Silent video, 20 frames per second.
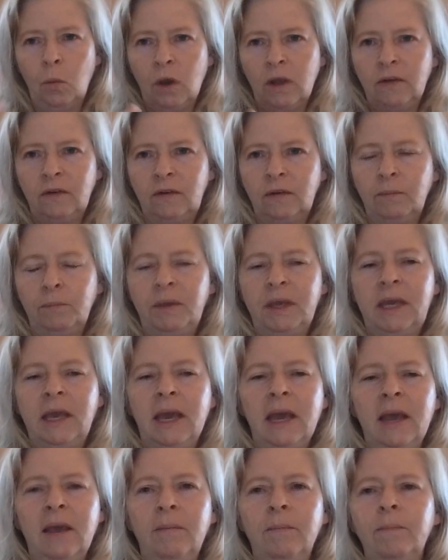was
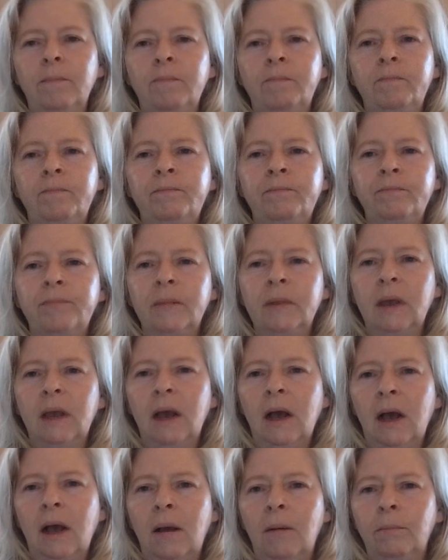became
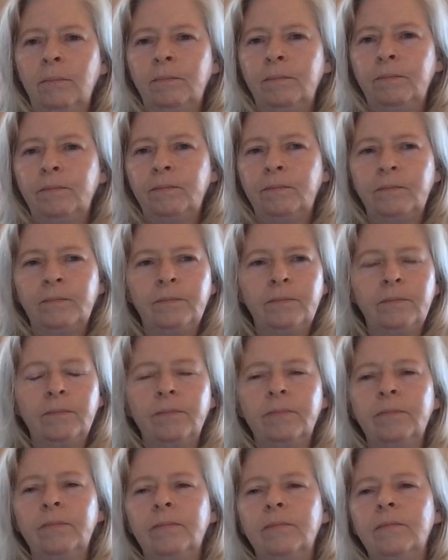um,
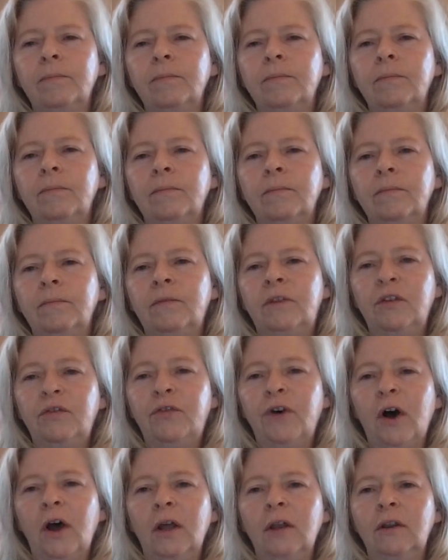
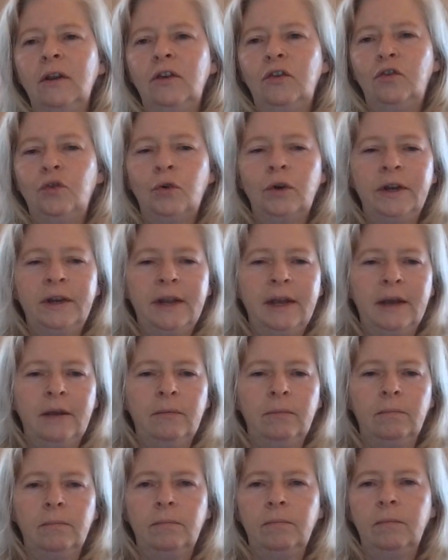defiled and torn
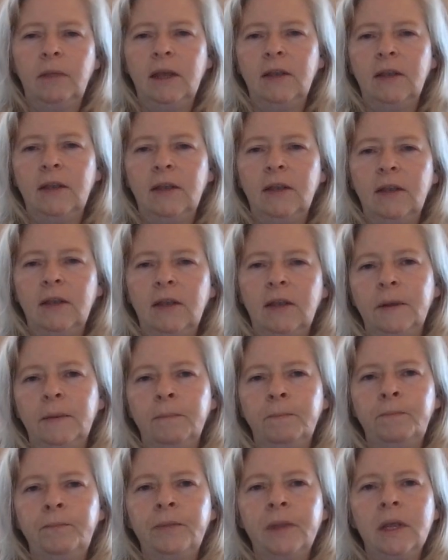down, as we
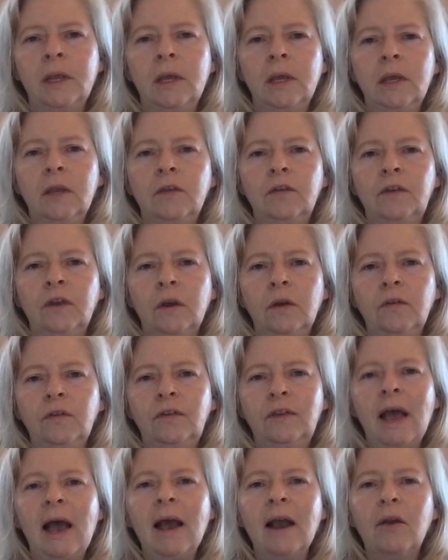see.
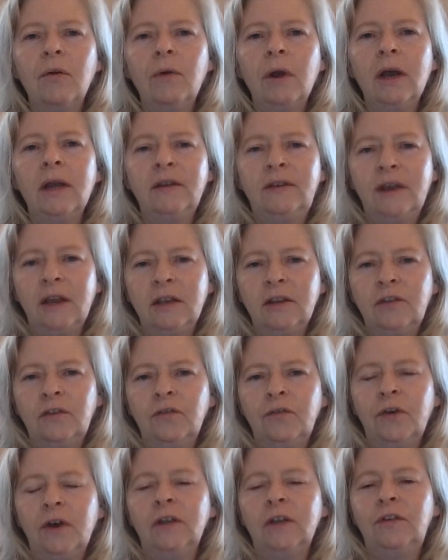So Zechariah
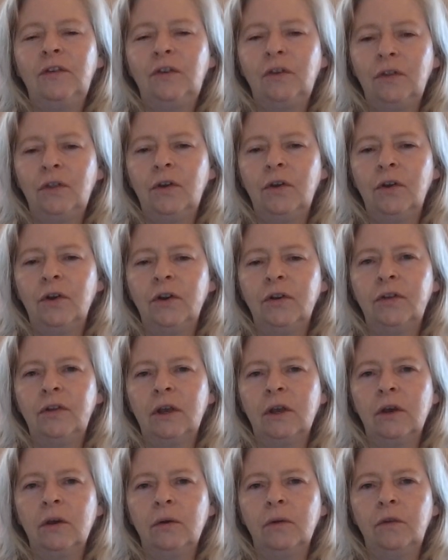testifies to the
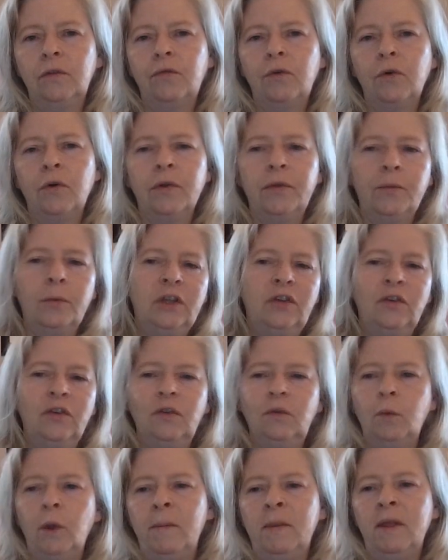curse that goes forth, which
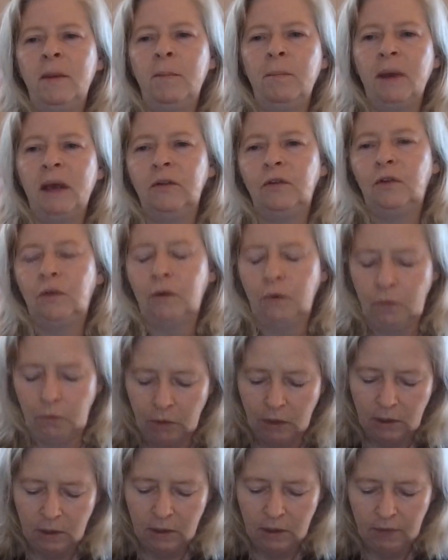is women that bows
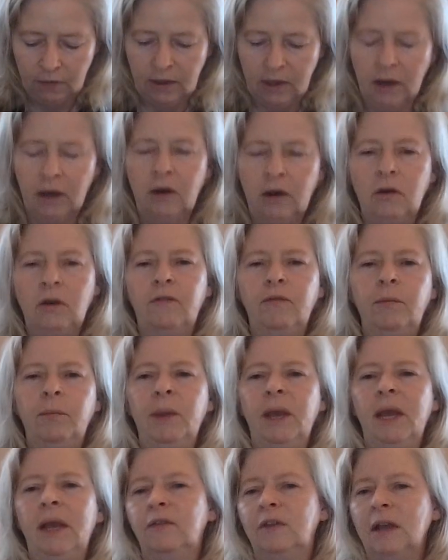to the idol of
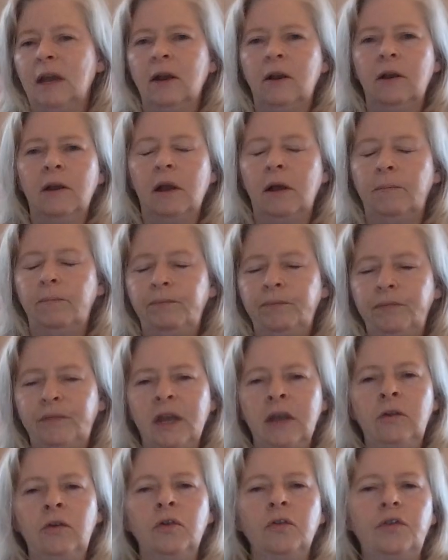a man. Zach, uh,
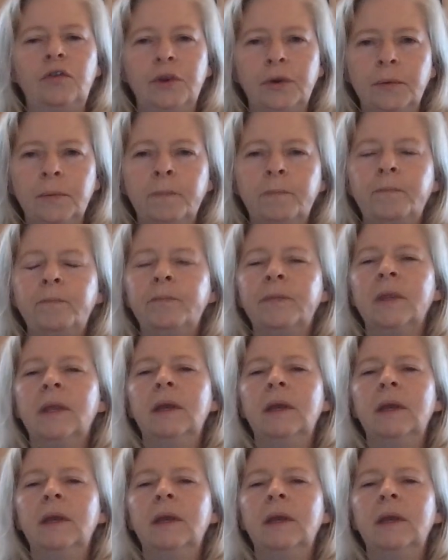Daniel two.